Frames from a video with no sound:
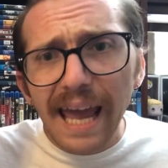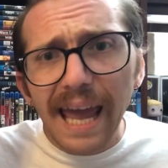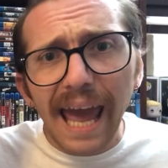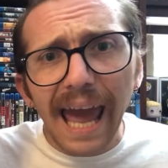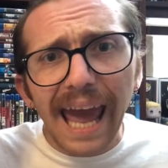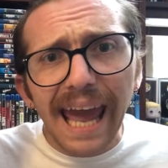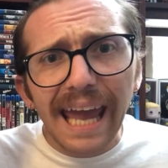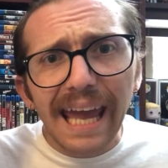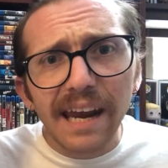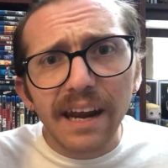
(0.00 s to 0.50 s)

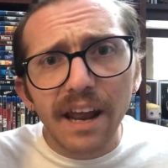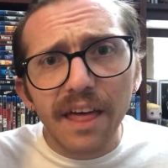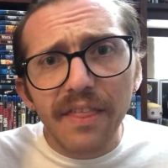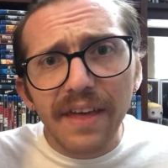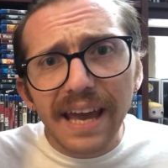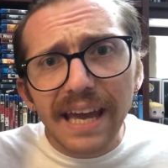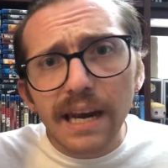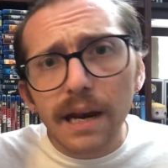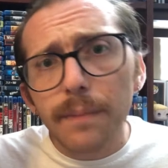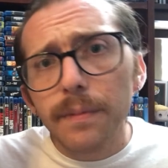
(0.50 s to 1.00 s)
and
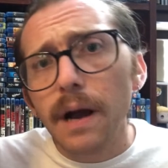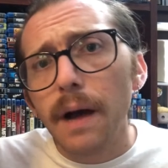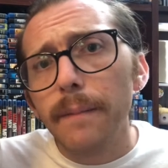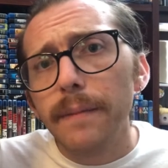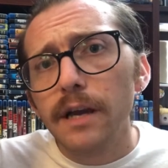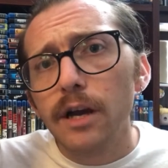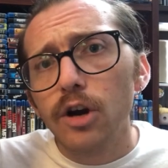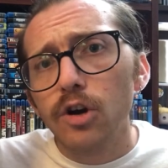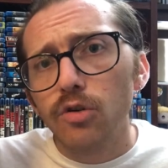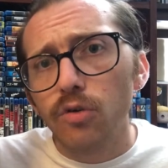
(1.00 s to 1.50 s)
they end up
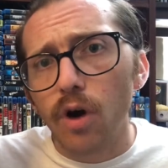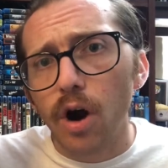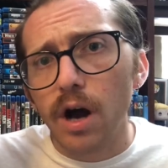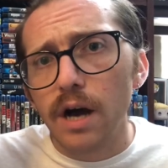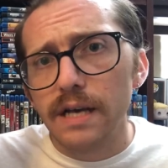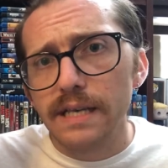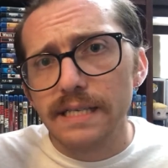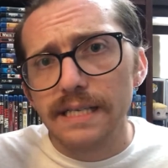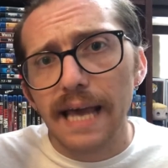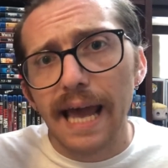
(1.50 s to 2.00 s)
coming
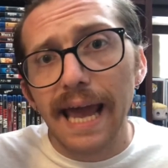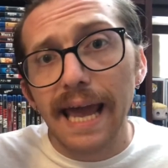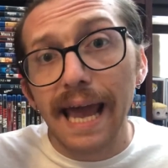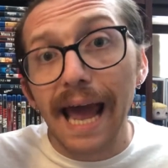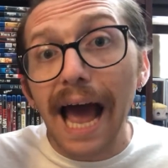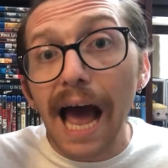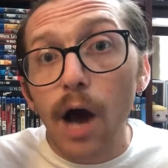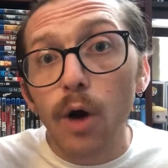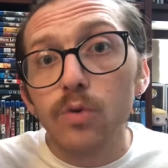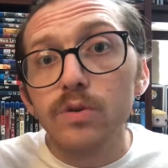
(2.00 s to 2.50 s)
across a
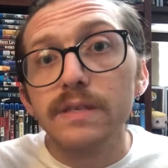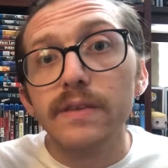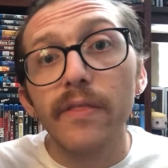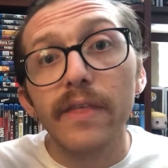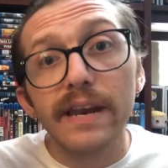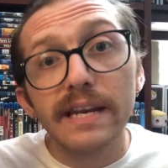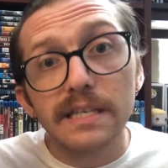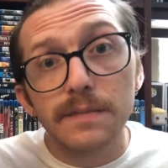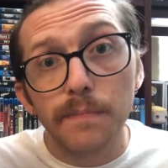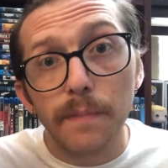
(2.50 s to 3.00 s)
house
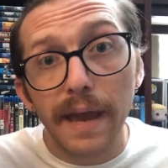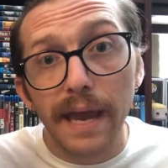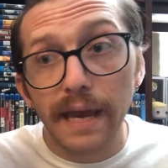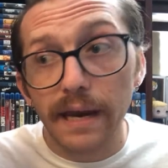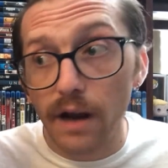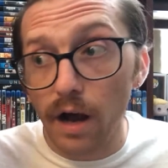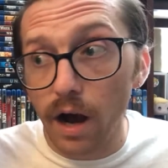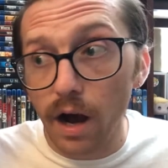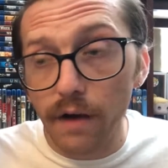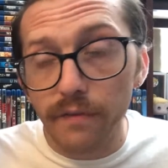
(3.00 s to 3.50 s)
that is
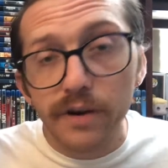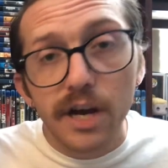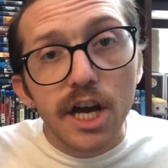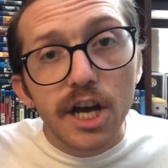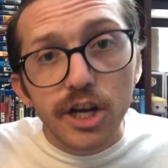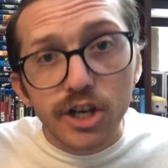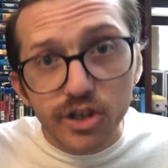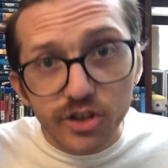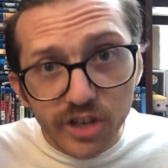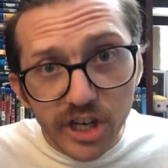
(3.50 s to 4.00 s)
made of
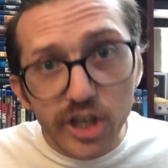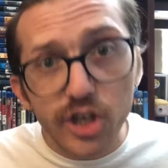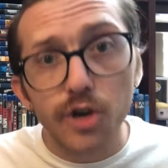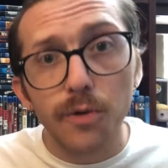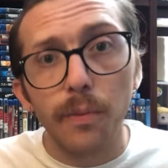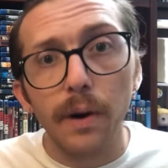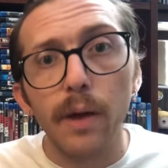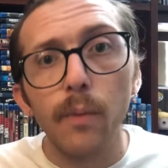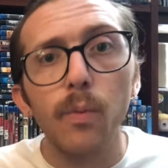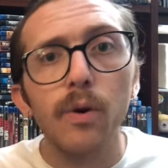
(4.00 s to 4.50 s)

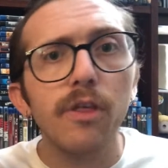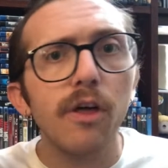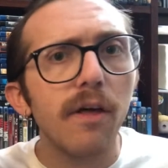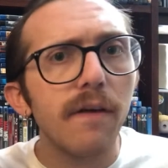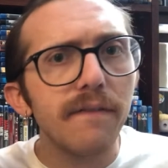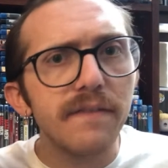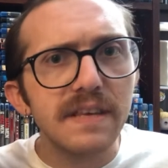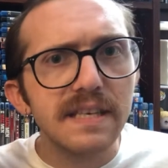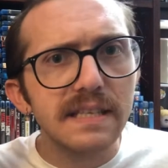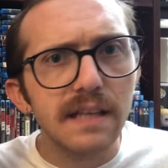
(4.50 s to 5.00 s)
gingerbread with all
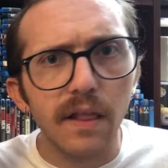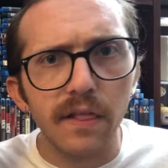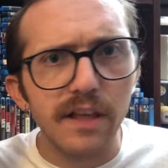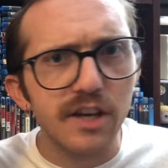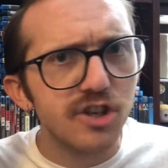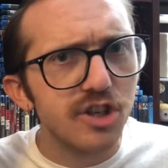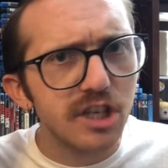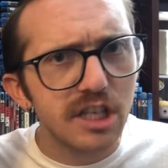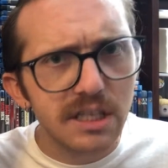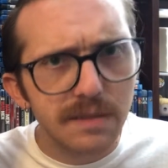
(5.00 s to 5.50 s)
of these
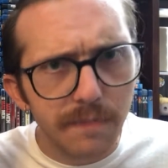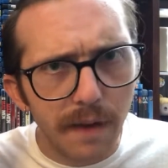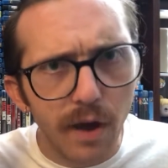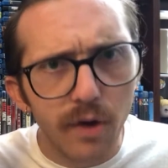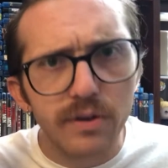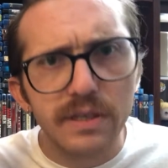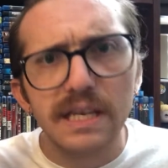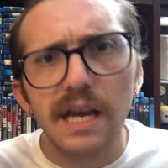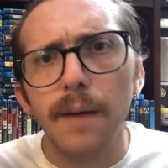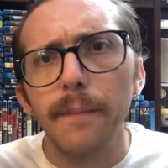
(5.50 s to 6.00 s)
delicious
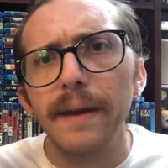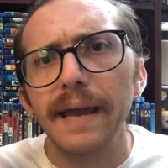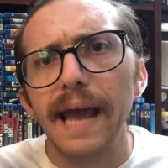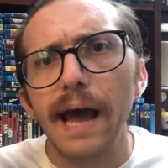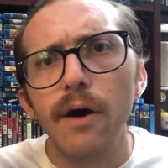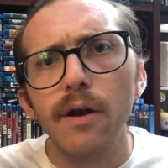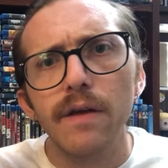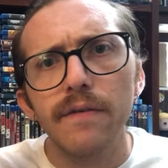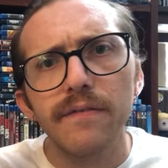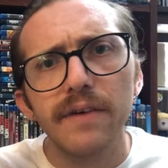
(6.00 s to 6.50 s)
smells coming
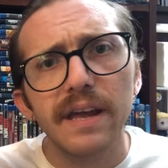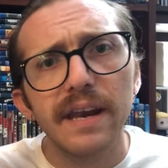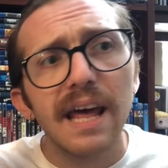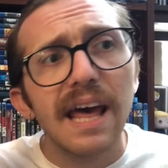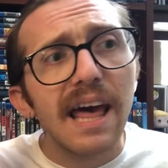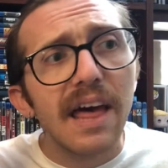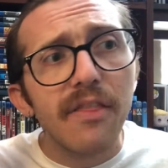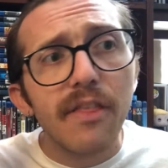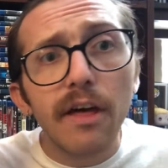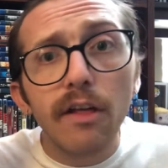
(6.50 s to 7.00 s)
out of it
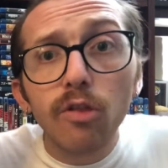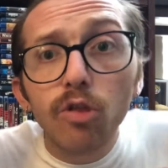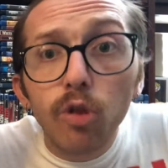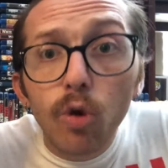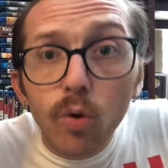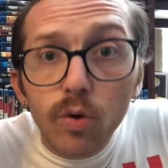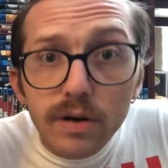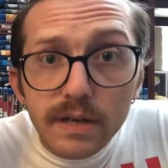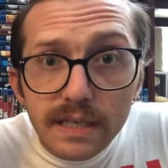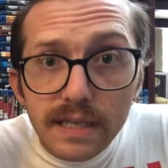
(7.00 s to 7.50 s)
that
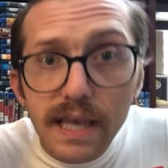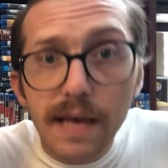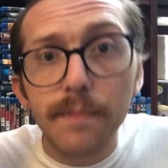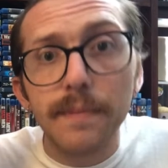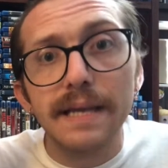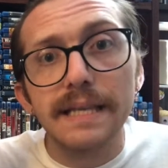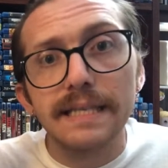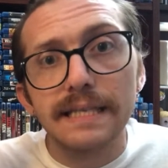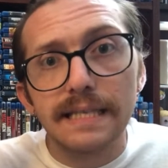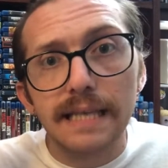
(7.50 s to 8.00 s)
lures them
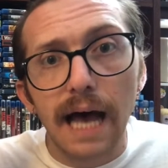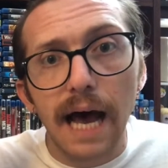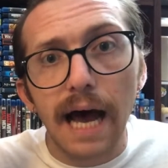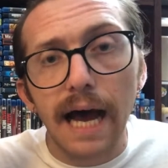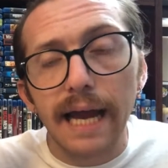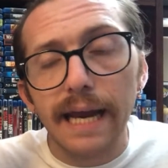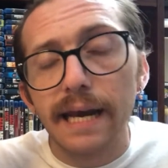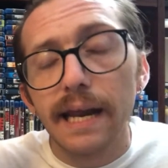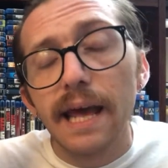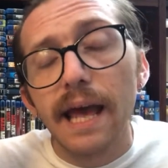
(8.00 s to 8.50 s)

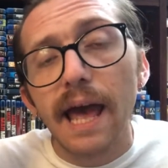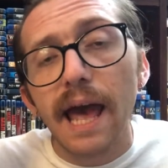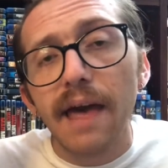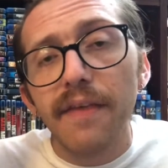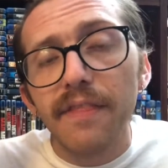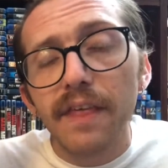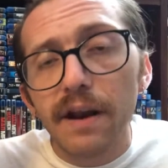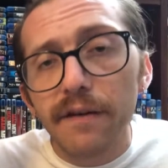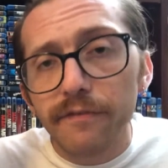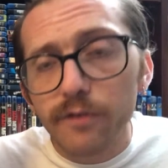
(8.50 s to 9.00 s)
inside.
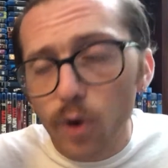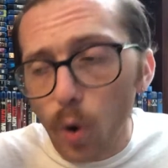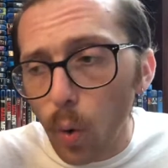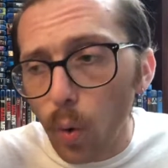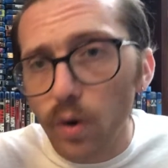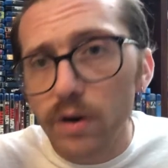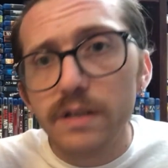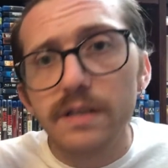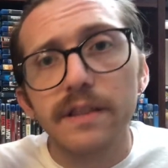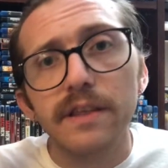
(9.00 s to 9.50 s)
And then of
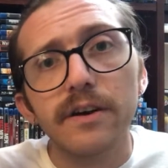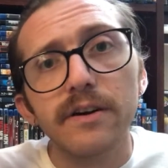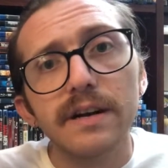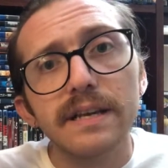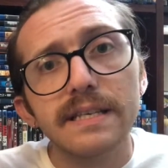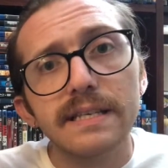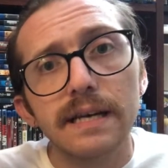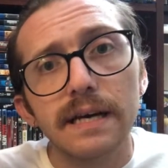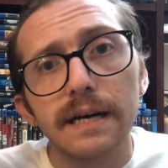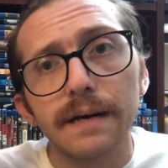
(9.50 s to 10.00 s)
course there
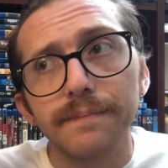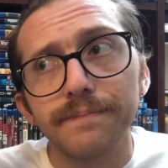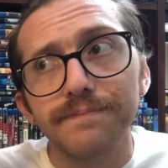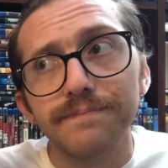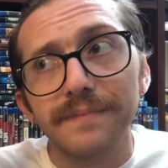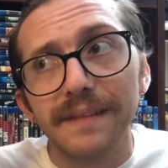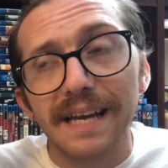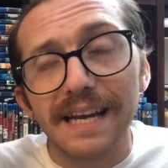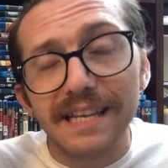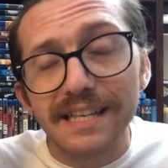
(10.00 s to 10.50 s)
is
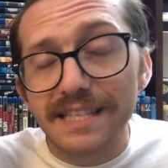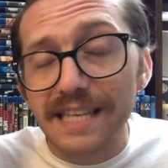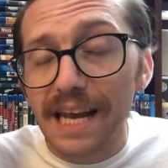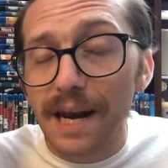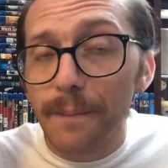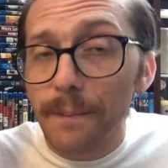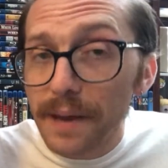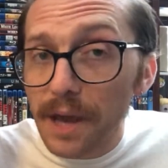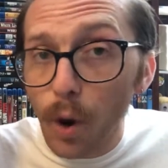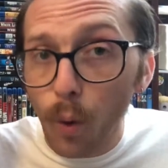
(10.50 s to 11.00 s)
going
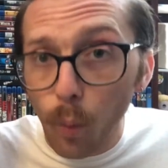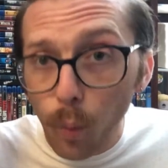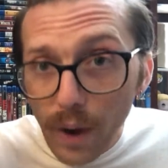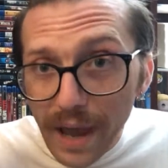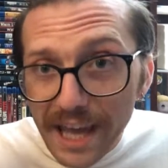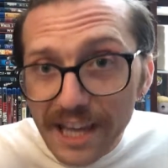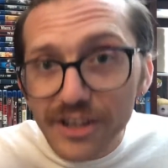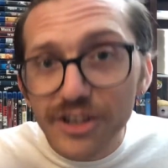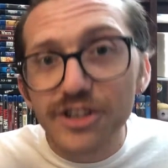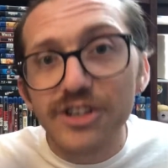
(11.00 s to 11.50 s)
to be a
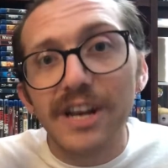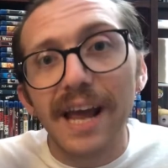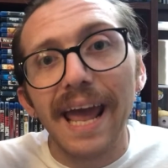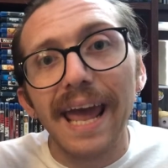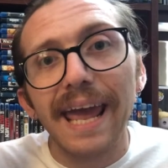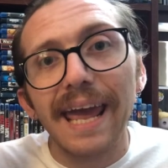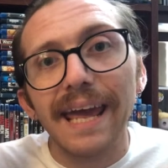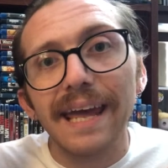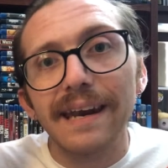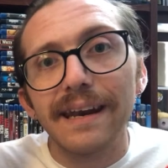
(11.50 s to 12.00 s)
witch,
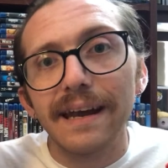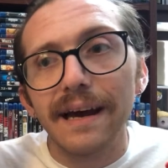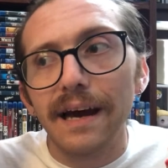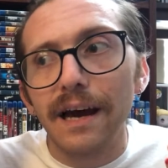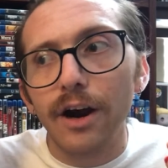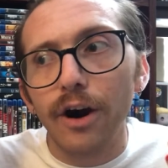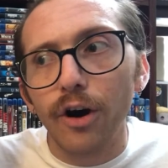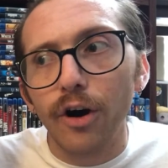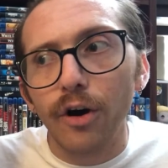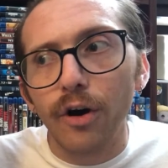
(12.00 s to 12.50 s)
and
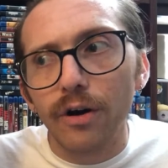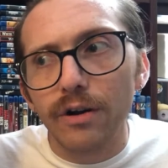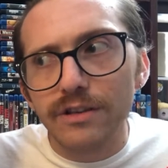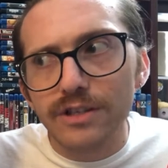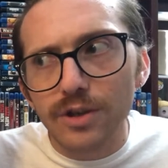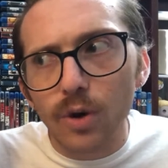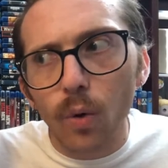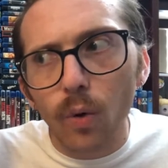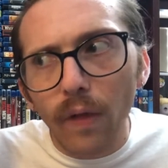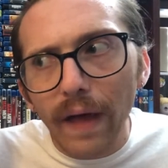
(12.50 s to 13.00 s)
her
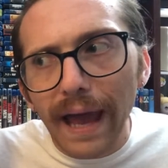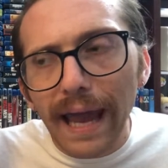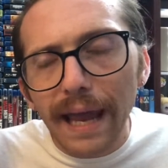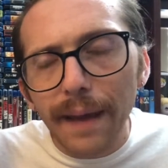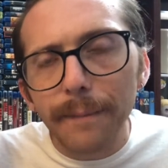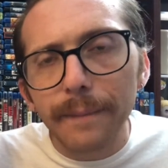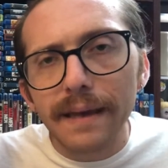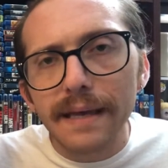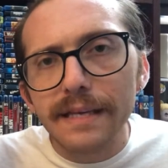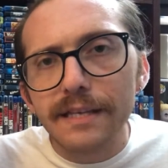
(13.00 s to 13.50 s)
sole
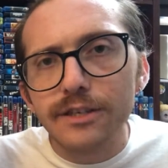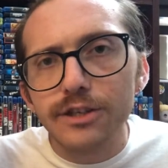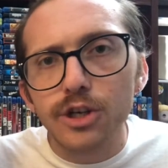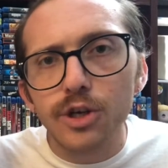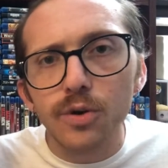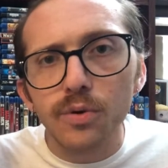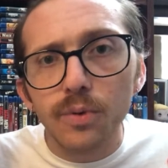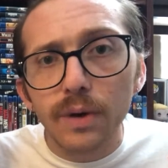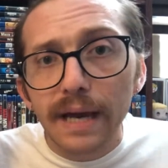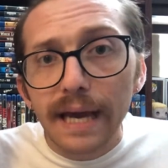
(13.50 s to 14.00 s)
aim is
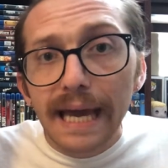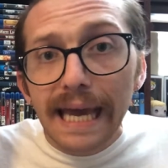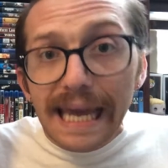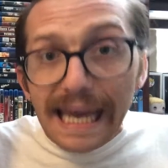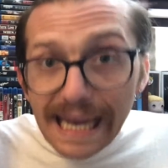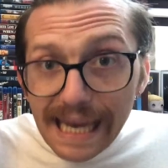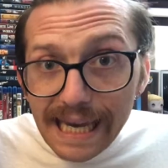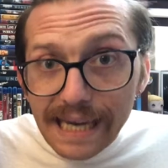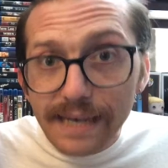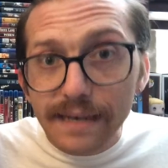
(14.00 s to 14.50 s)
to
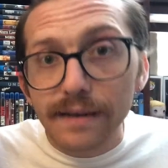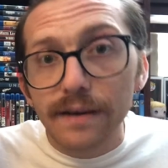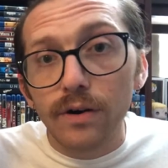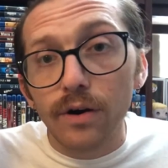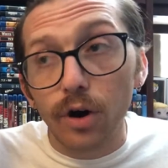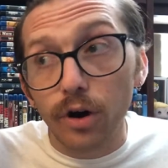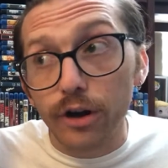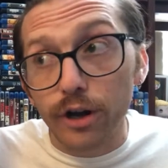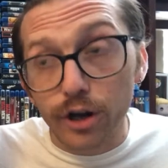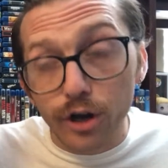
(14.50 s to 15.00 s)
eat,
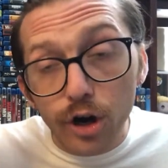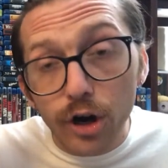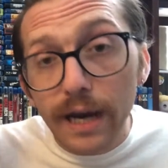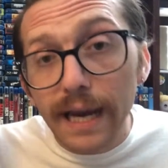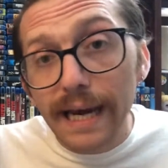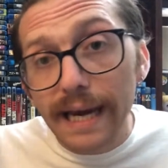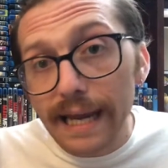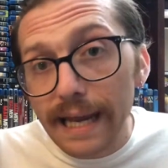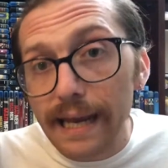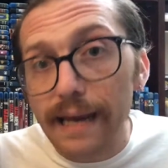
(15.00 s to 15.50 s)
or to cook
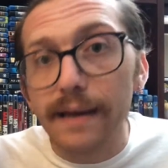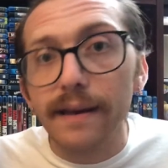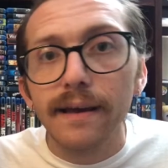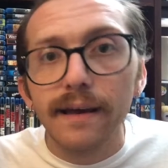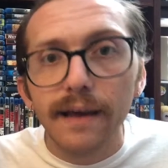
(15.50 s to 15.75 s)
and eat,